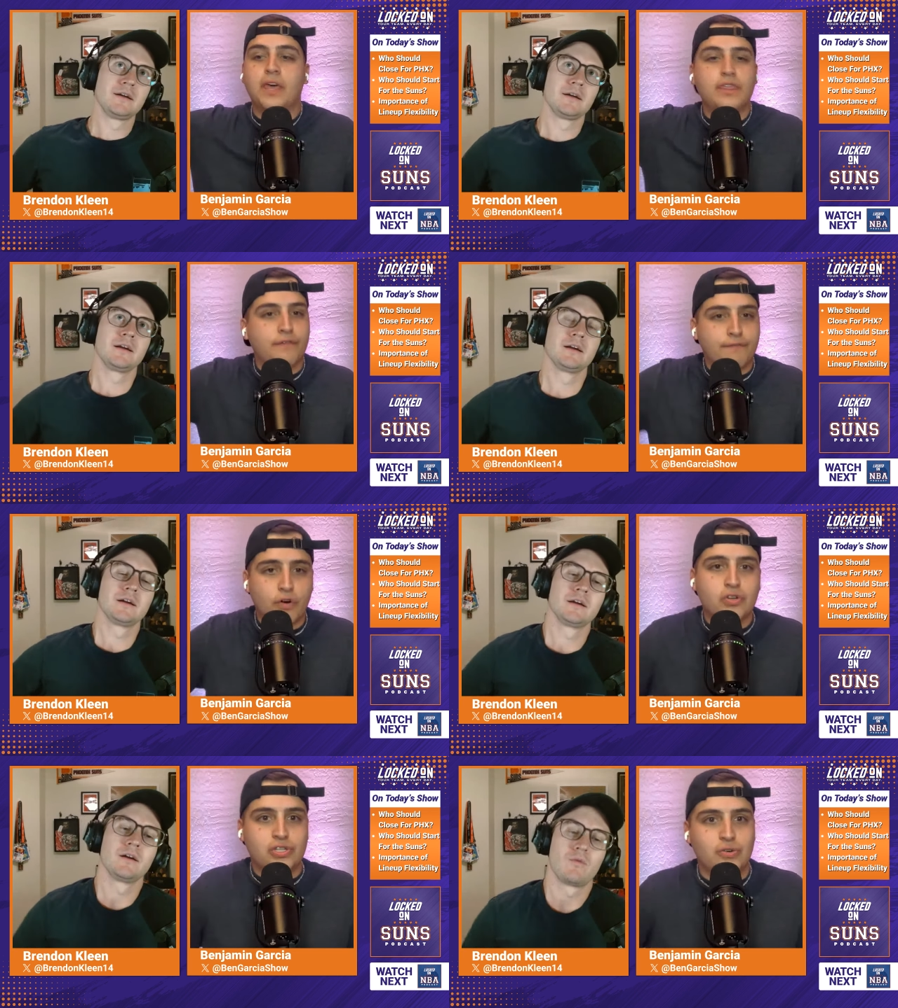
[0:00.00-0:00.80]
Speaker 1: In the
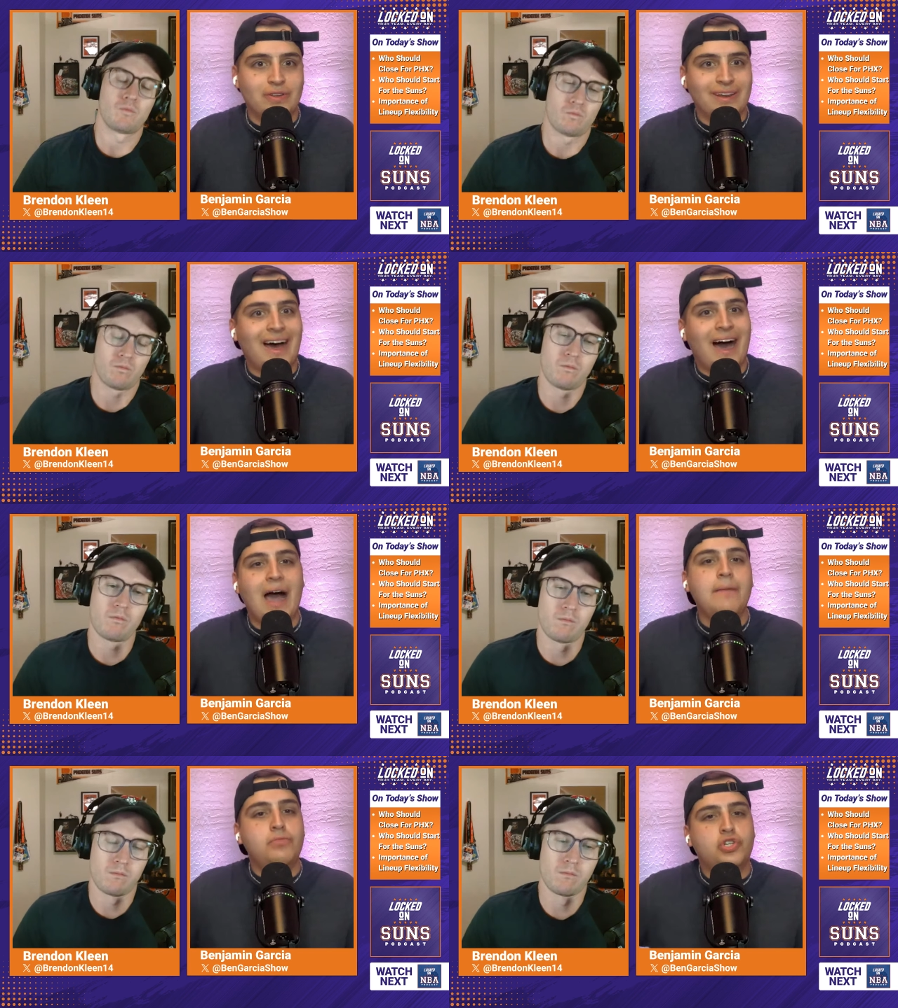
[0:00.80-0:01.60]
first unit,
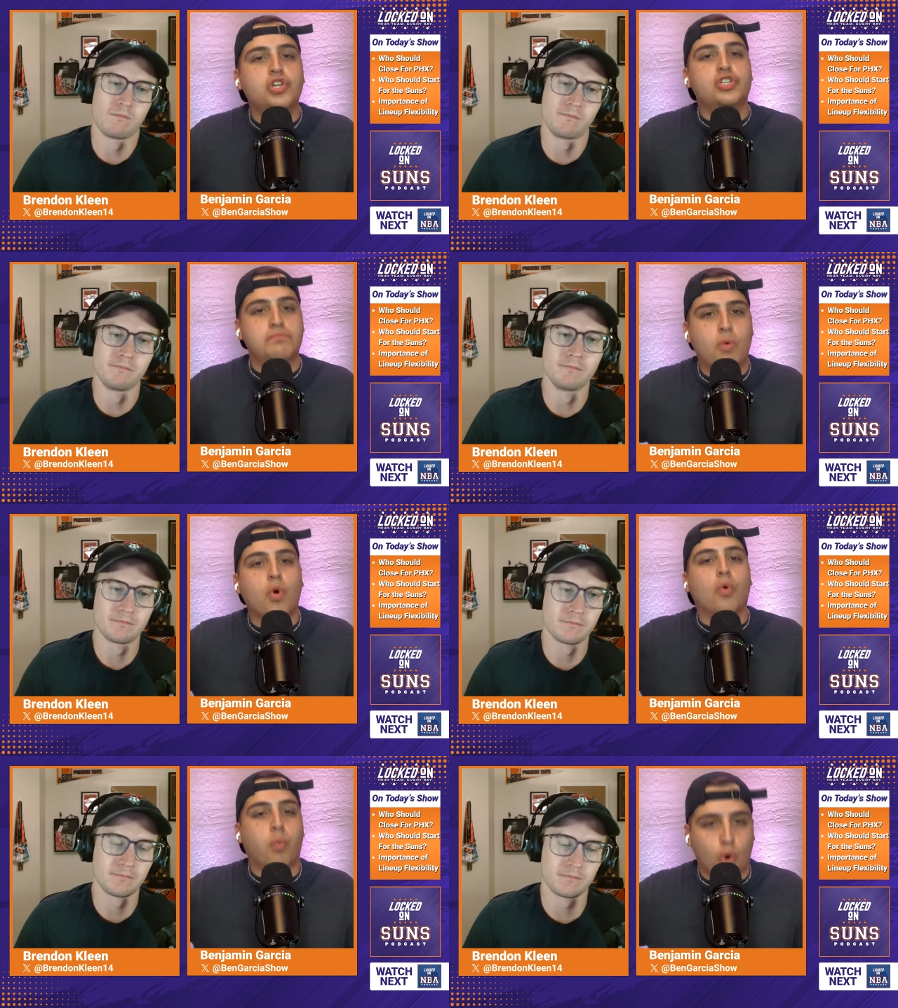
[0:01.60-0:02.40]
I'm just
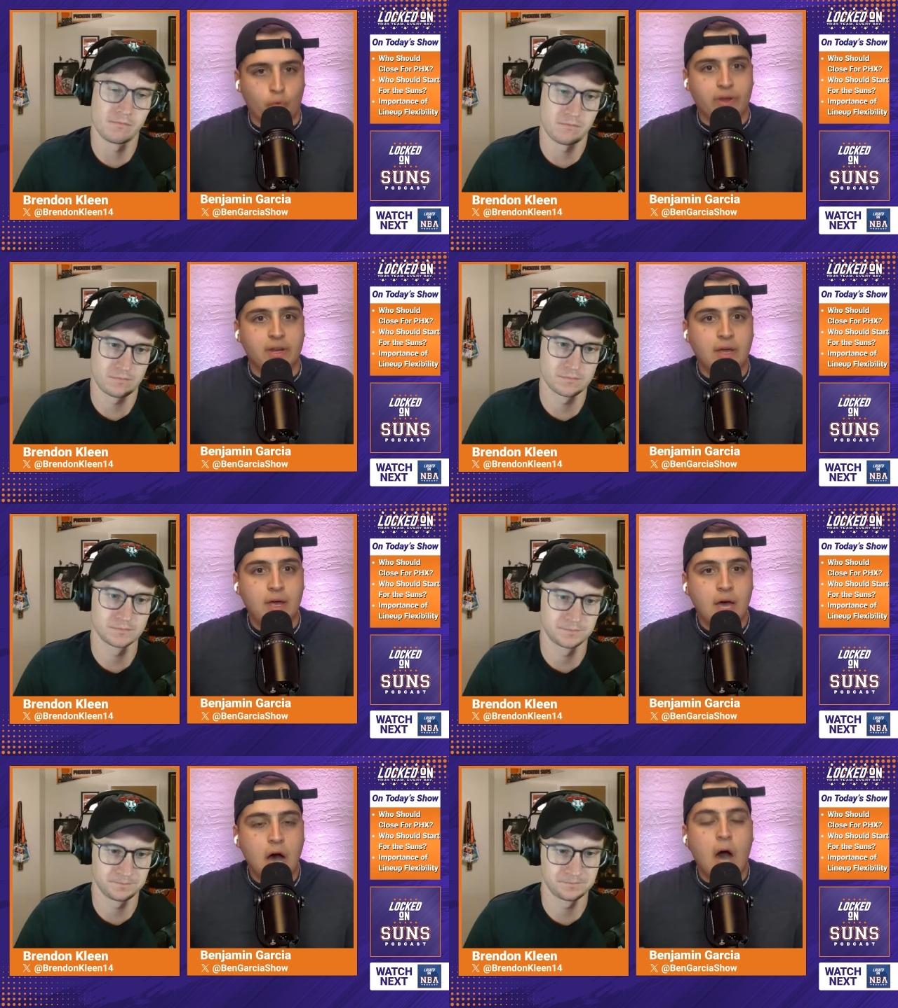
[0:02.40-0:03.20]
more worried
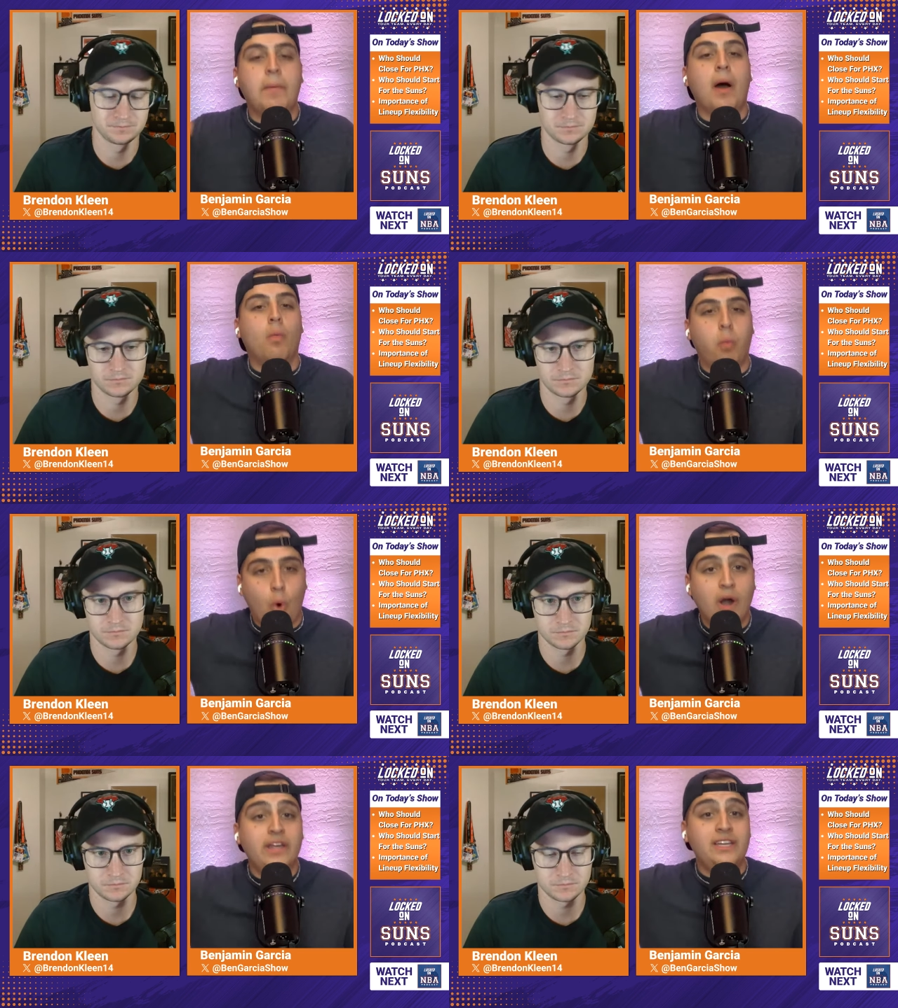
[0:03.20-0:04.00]
about
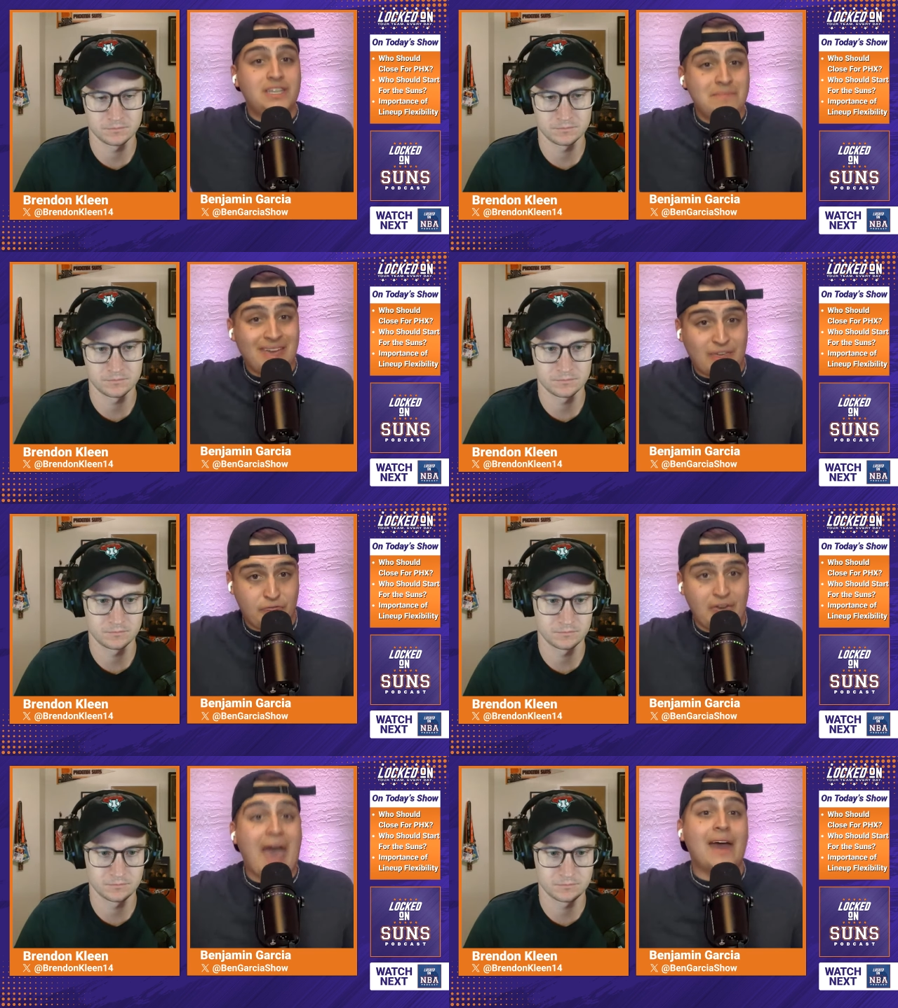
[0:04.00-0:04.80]
wanting to
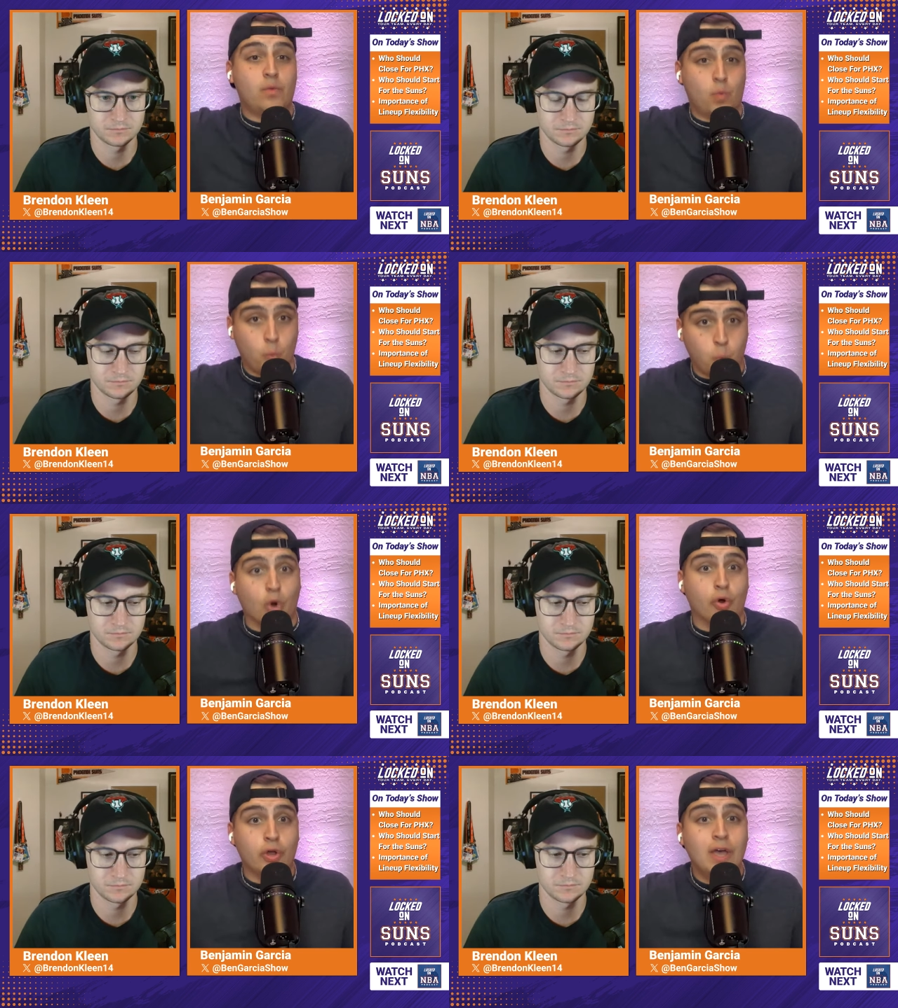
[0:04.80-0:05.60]
make that
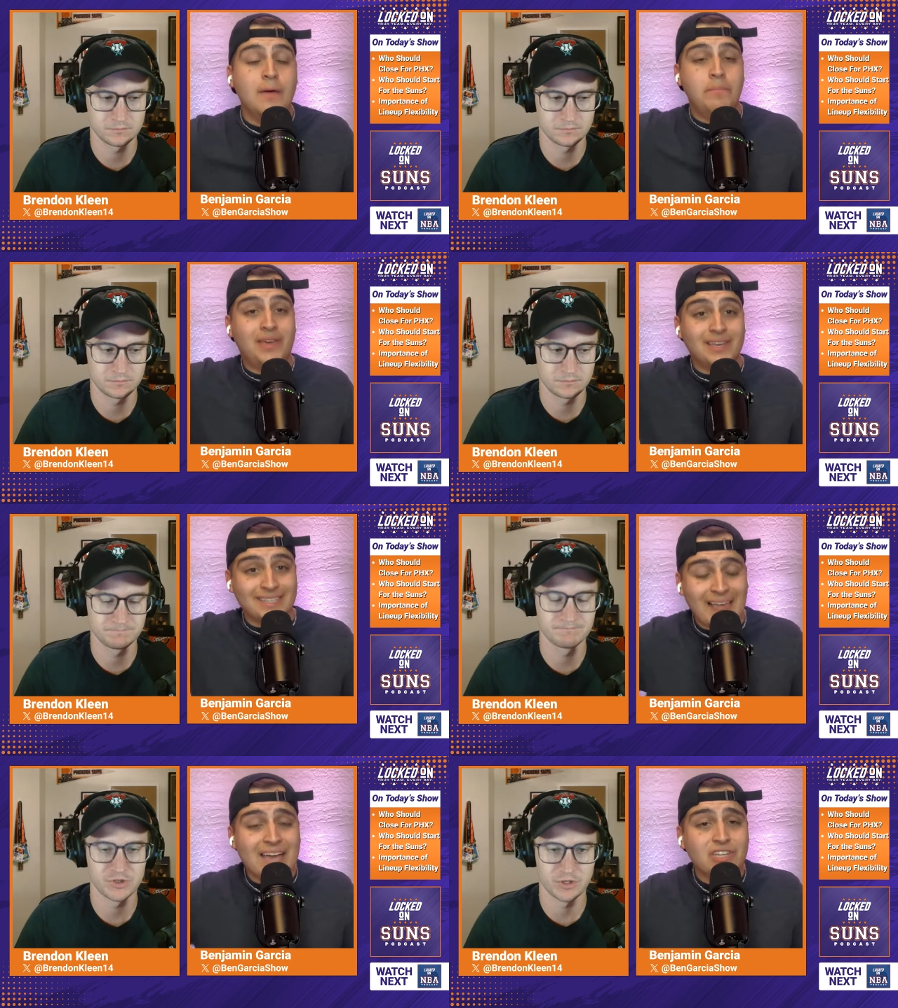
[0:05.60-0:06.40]
work,
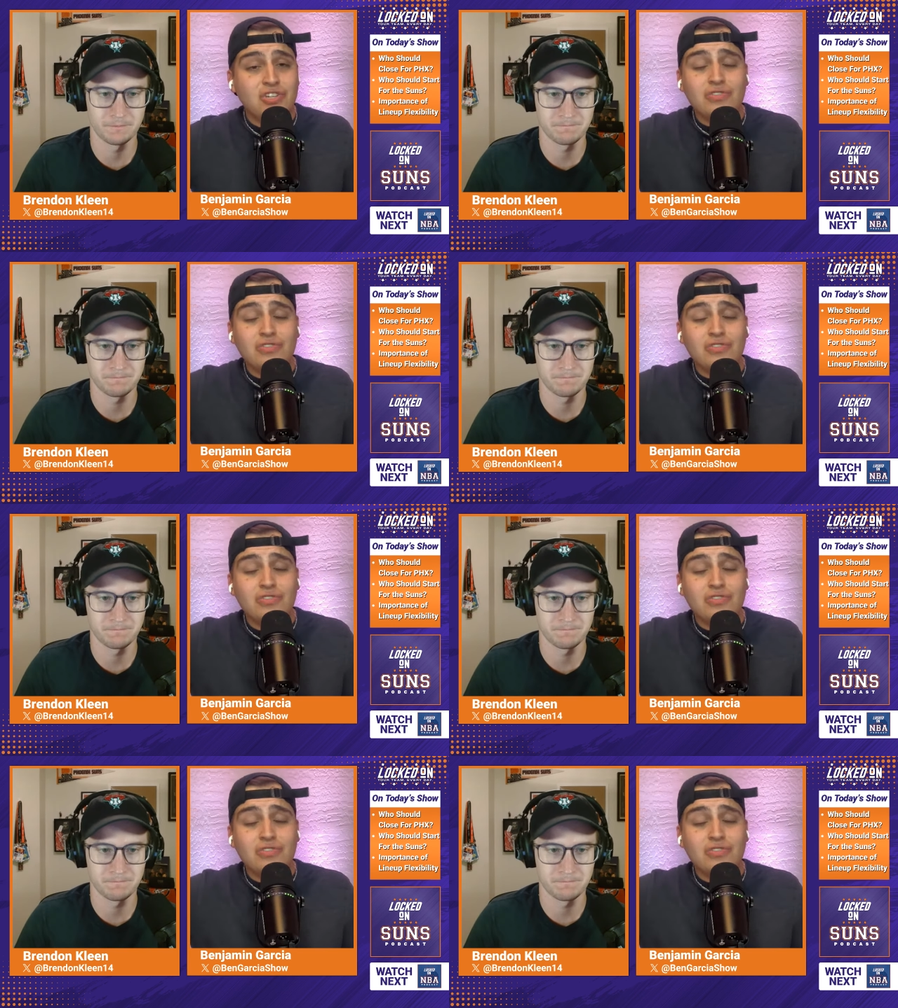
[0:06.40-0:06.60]
because last